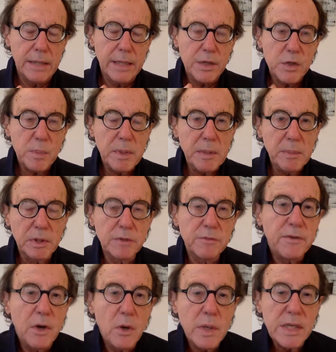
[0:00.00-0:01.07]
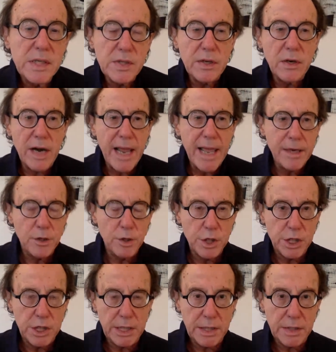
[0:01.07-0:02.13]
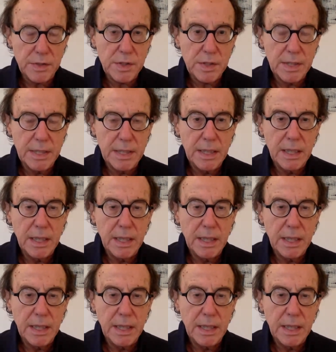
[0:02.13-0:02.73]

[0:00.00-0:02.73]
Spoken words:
gets people to focus their energies